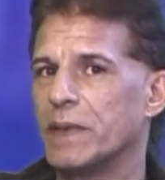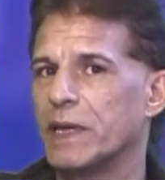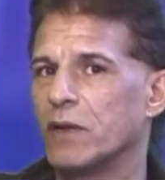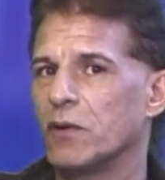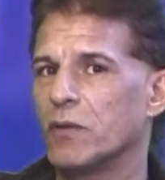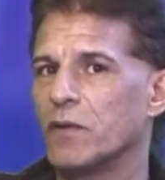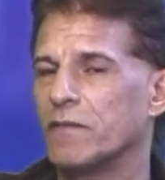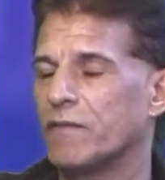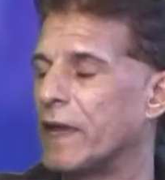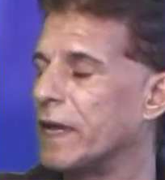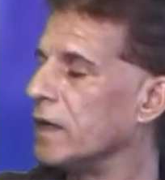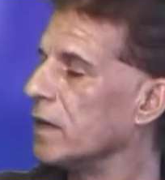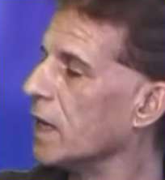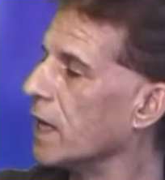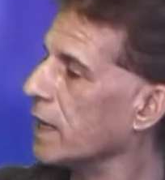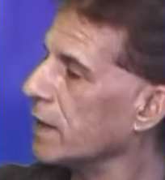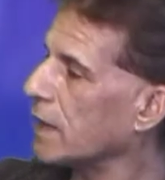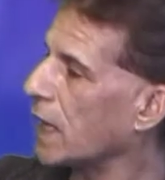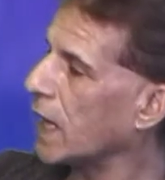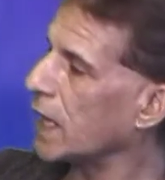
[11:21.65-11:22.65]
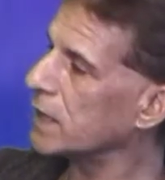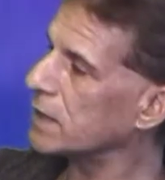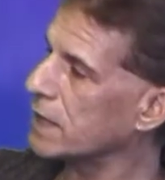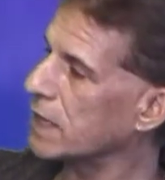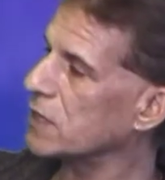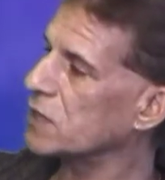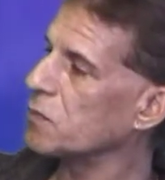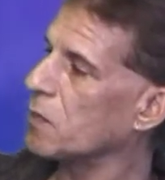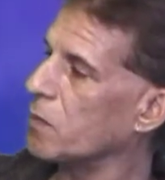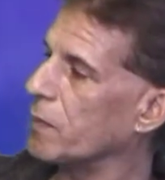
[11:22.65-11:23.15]
bigger event like that.
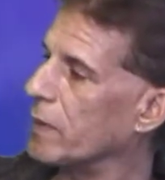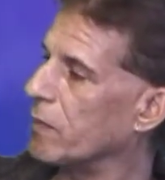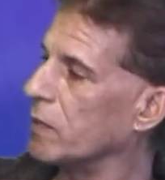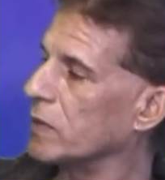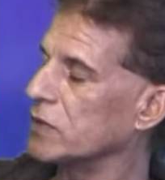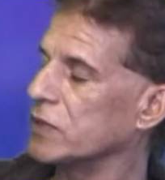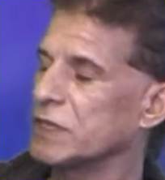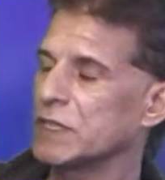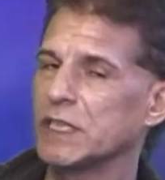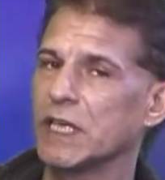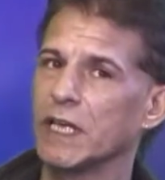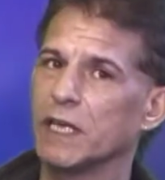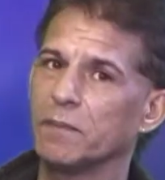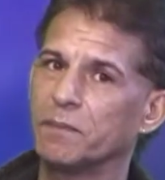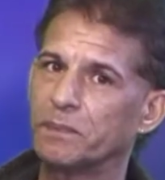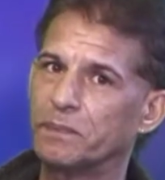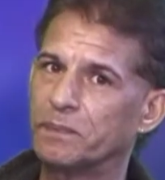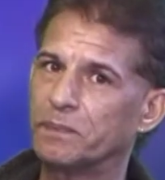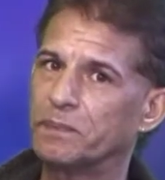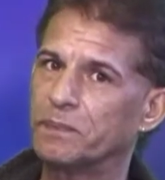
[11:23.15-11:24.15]
That's what we want to see.